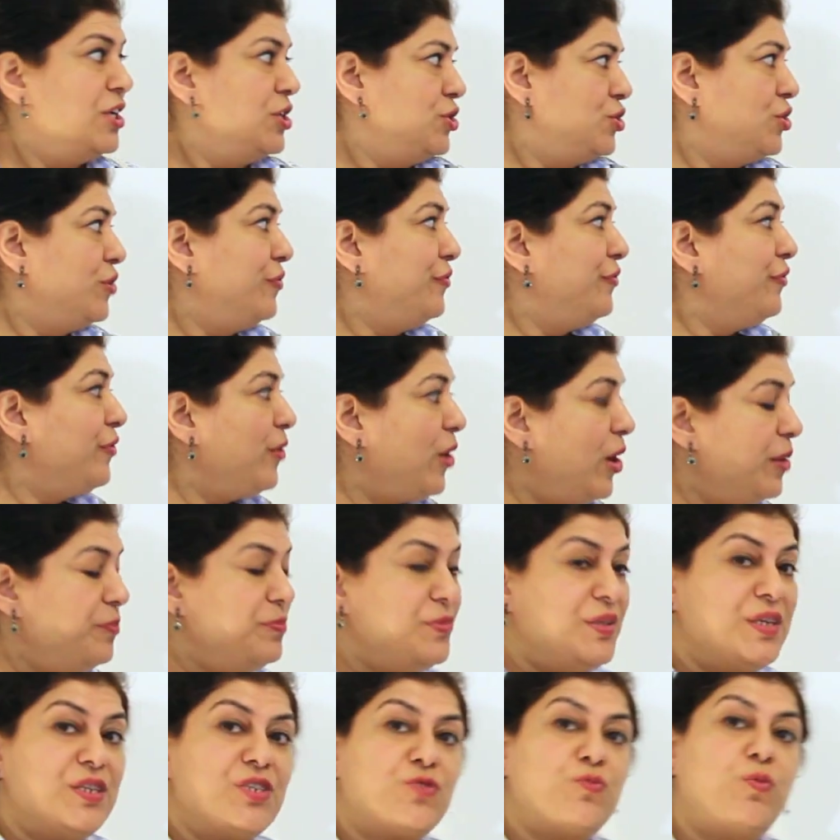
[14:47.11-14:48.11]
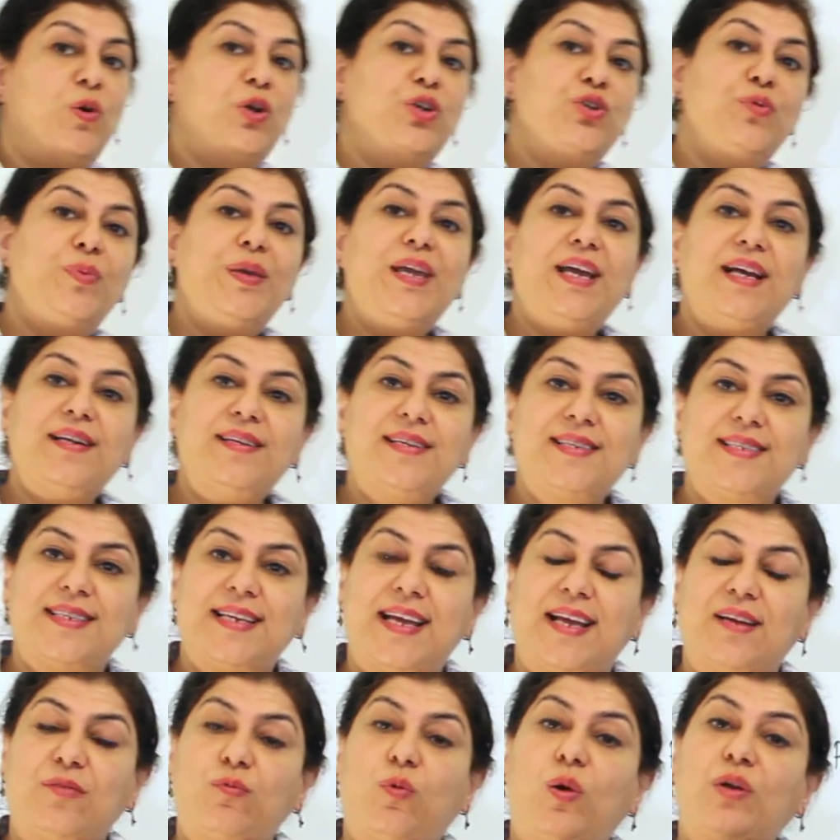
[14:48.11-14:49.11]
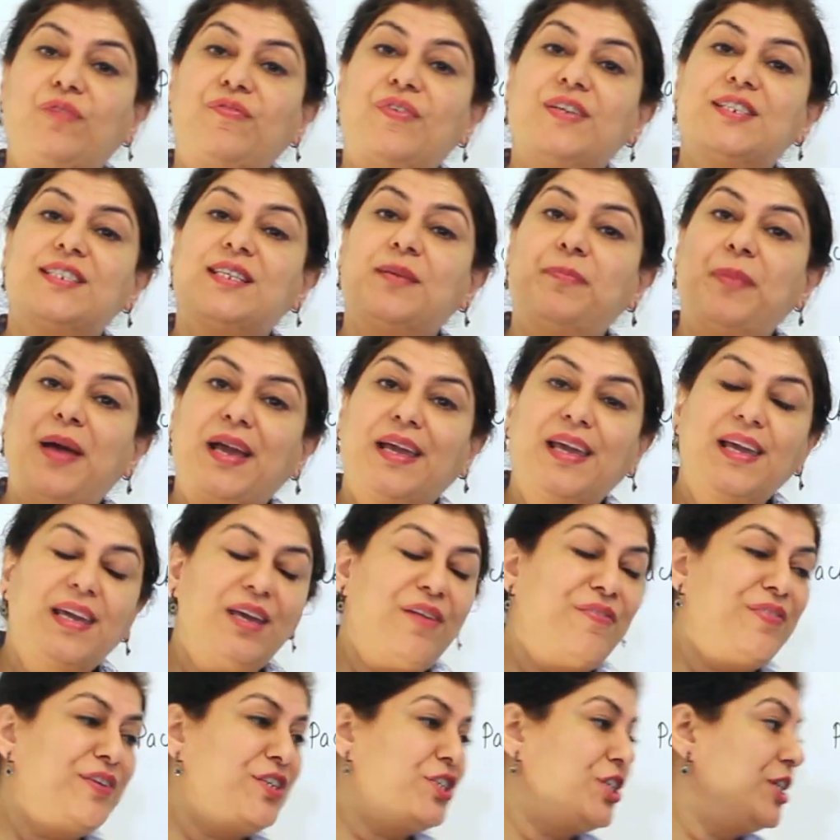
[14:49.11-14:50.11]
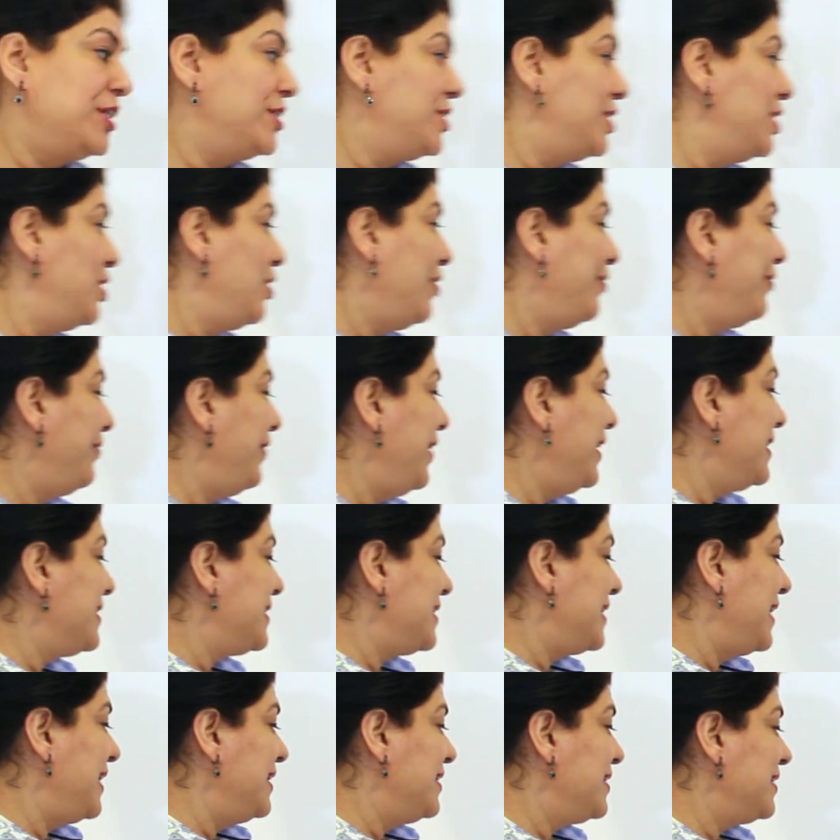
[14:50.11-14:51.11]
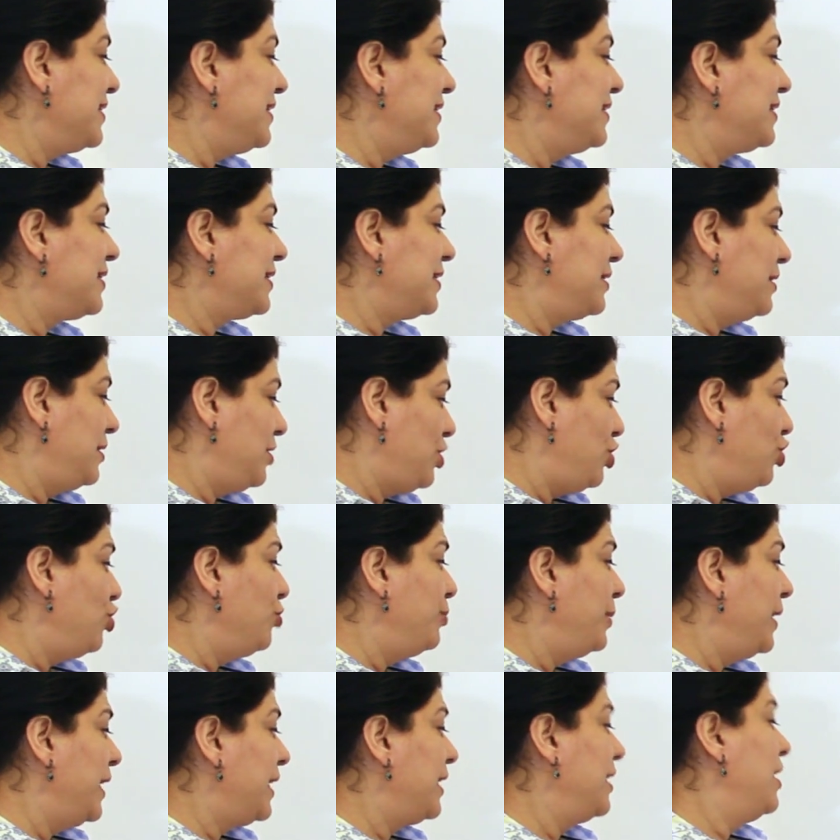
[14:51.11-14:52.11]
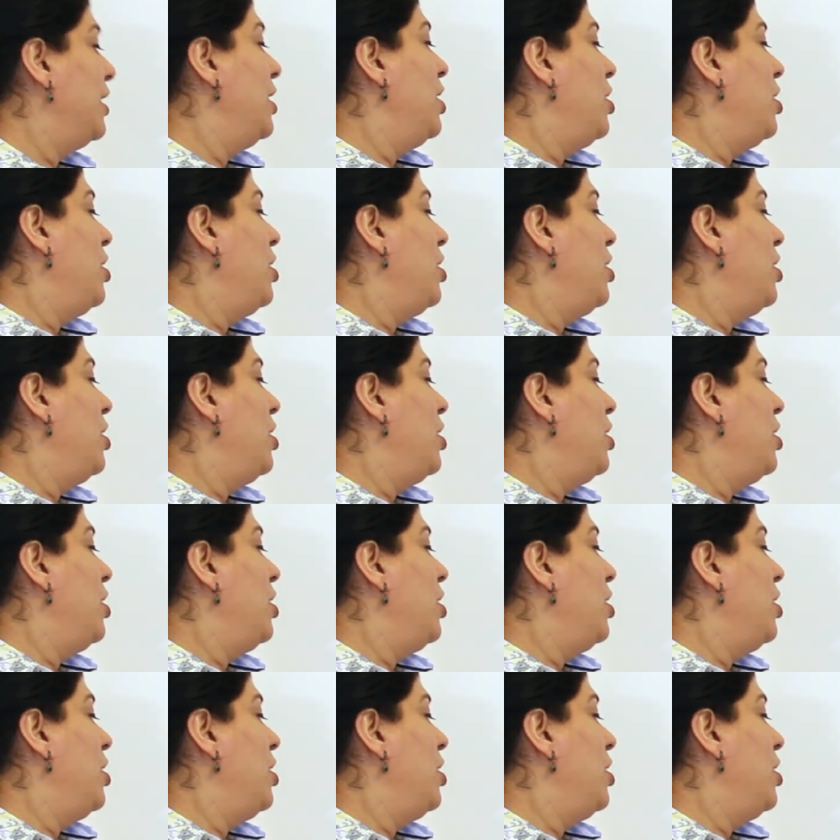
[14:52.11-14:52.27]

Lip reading: So from this, what do we understand? What was the packing efficiency of face-centered cubic